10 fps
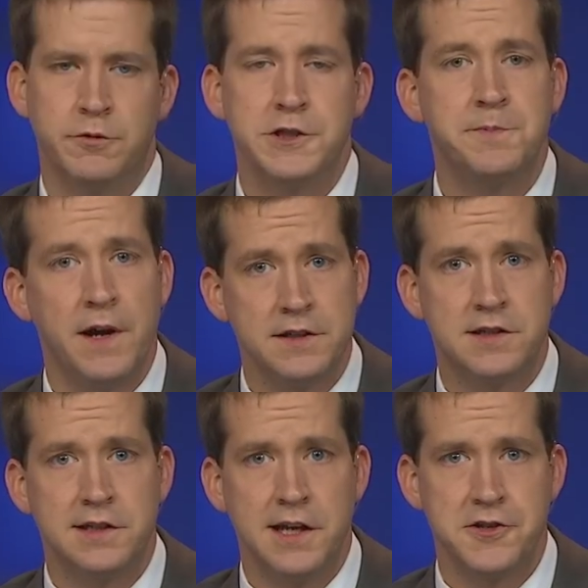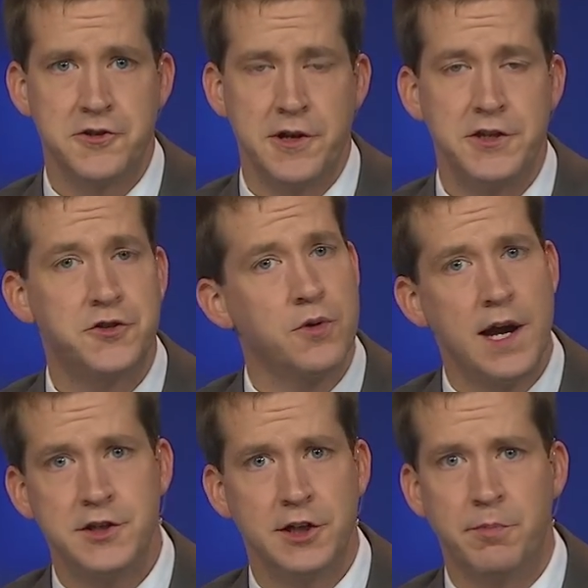response to yesterday's
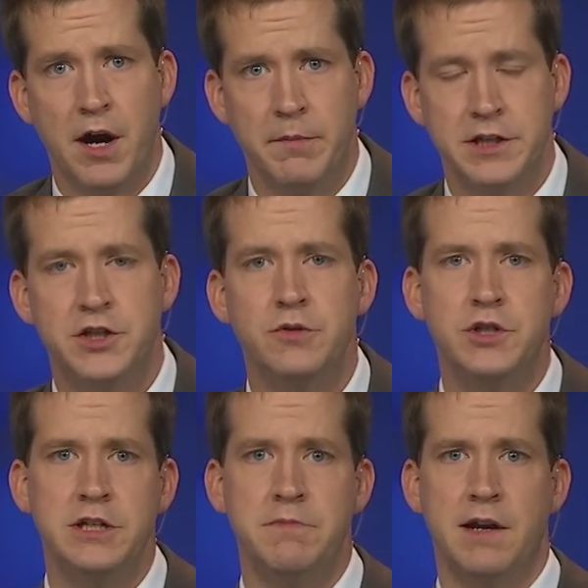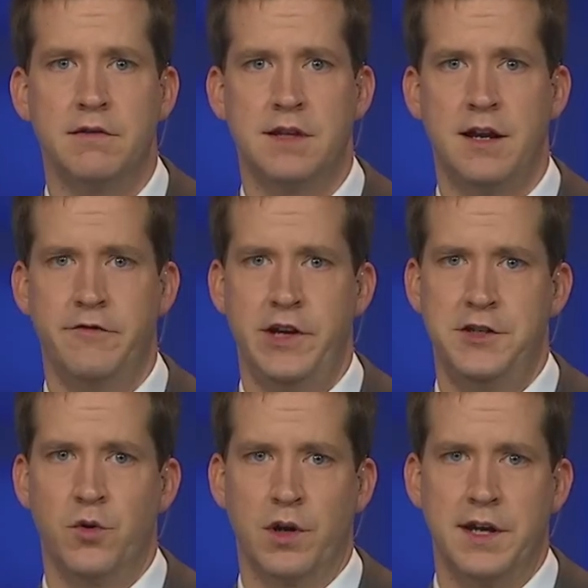tragic bombings, Eugene Marathon
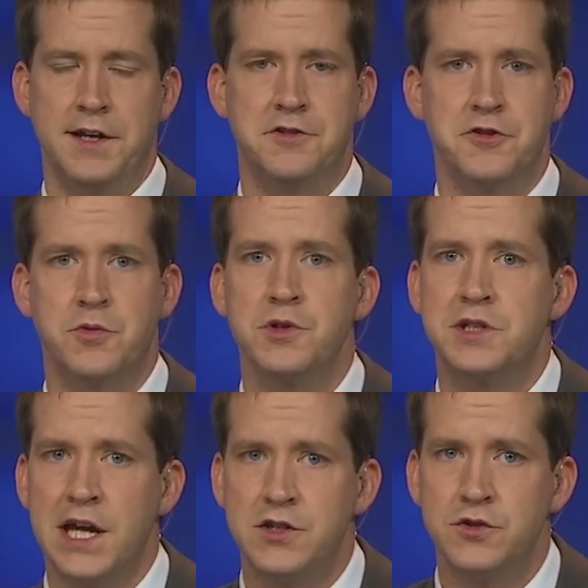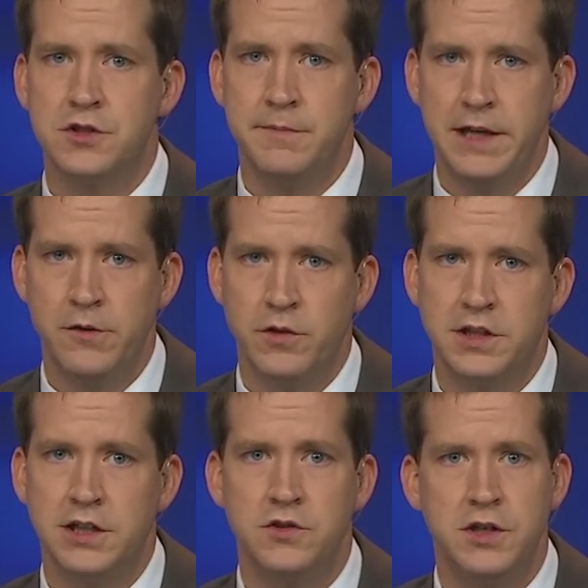event organizers were scheduled to meet
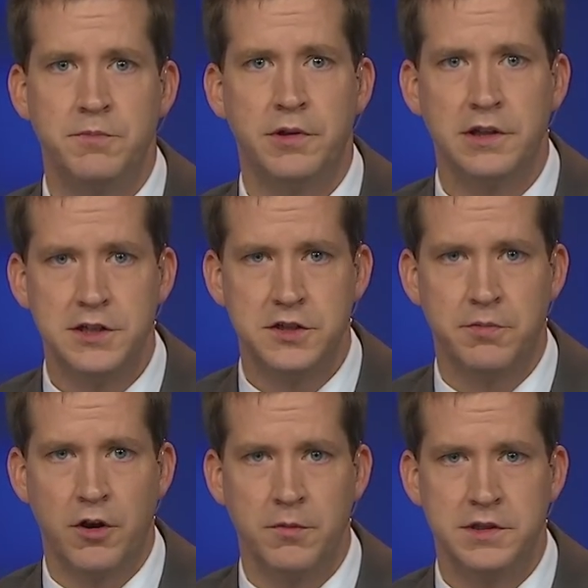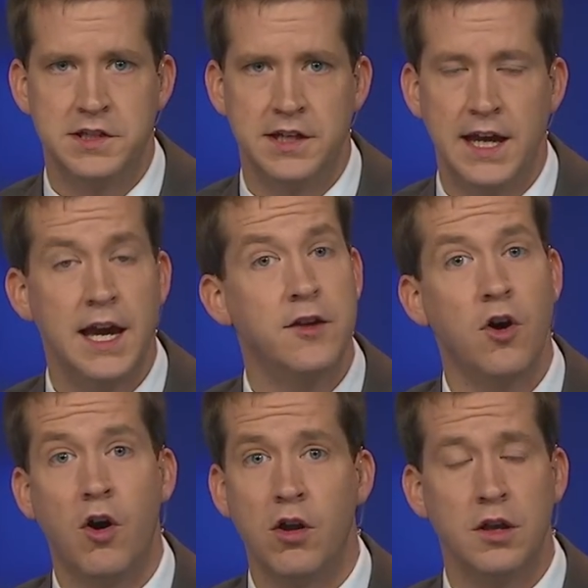with the Eugene Police Department today
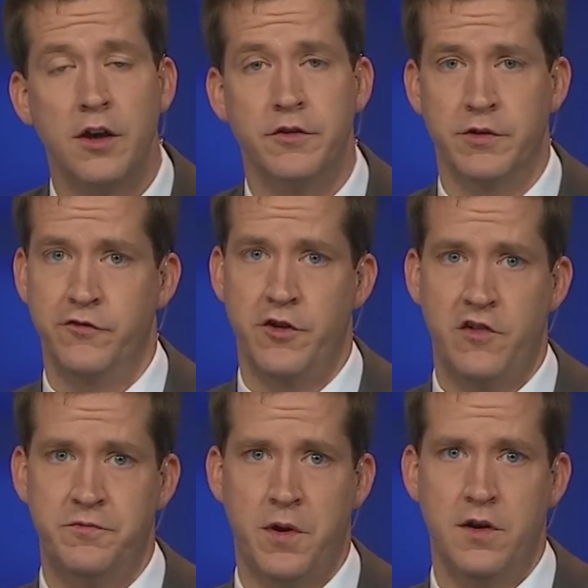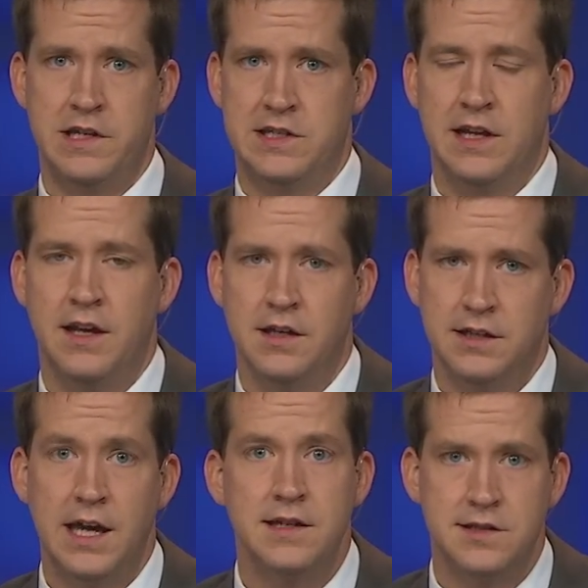and all other involved parties.
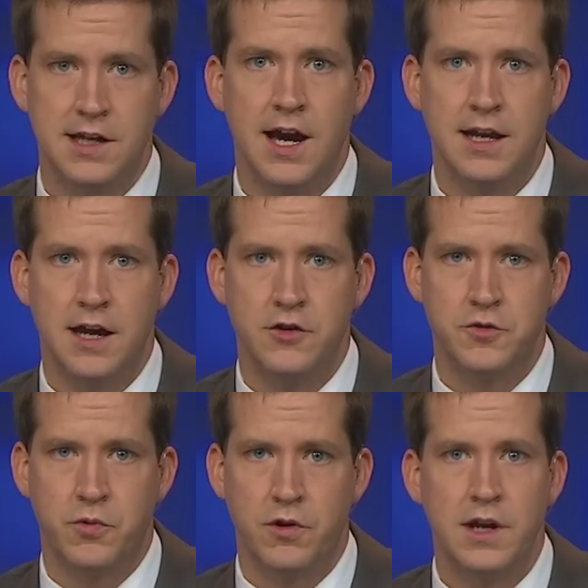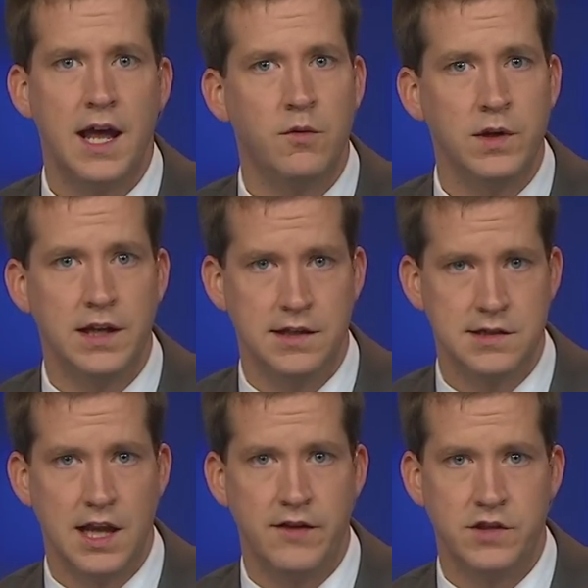KEZI 9 News reporter Nana Wynn
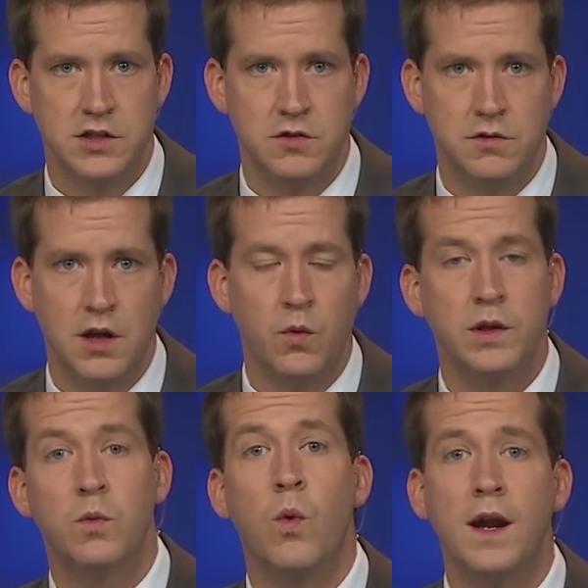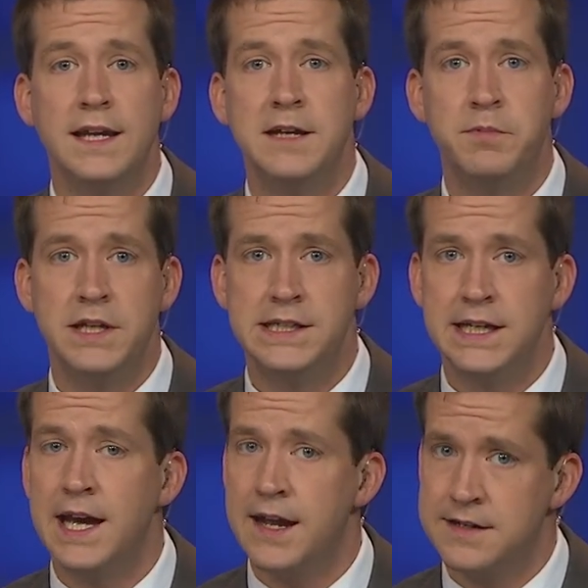is live in the studio with what
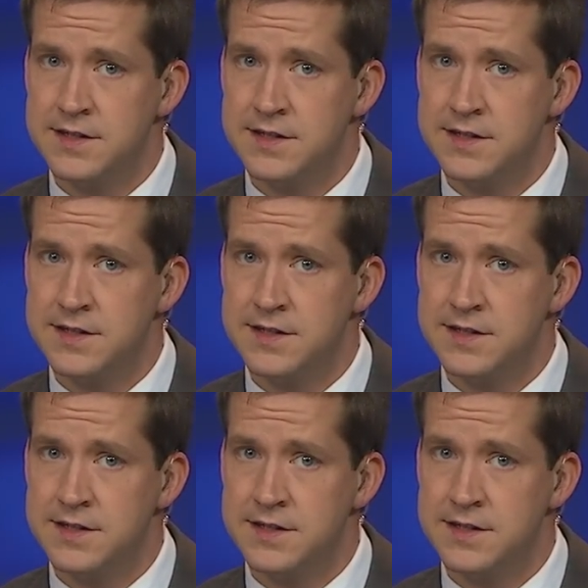EPD had to